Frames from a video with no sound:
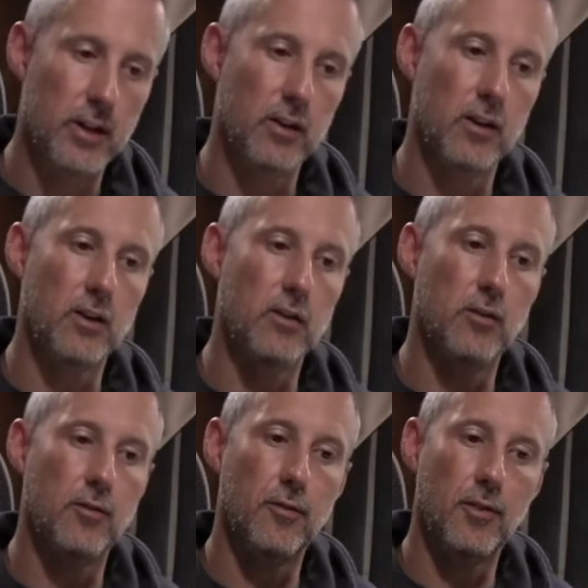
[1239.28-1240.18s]
and
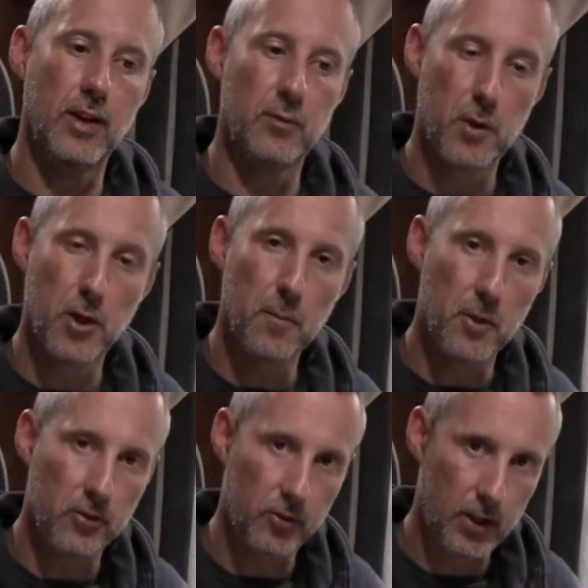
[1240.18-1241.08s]
to fulfill its
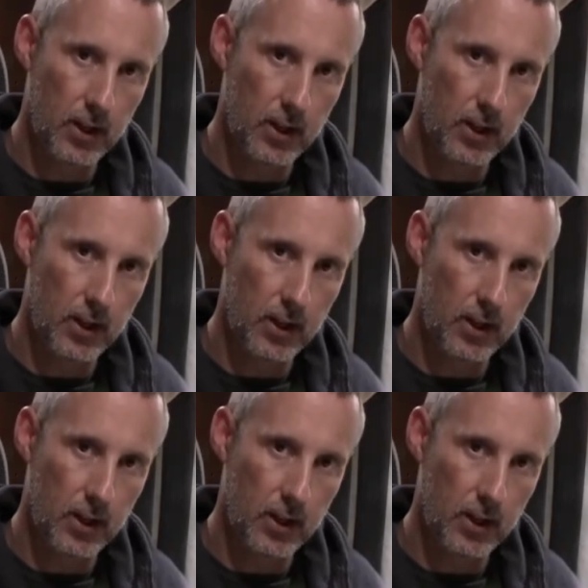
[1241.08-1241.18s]
purpose,